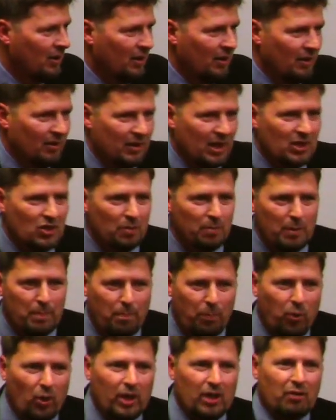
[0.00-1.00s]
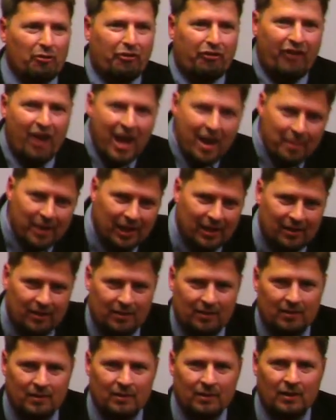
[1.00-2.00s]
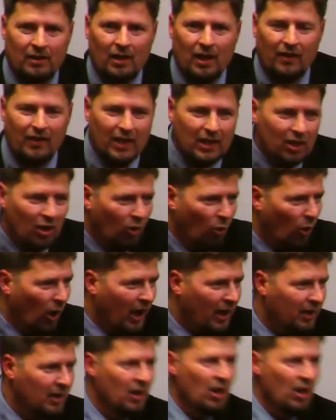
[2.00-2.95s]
they should be put into famine. And then you know what?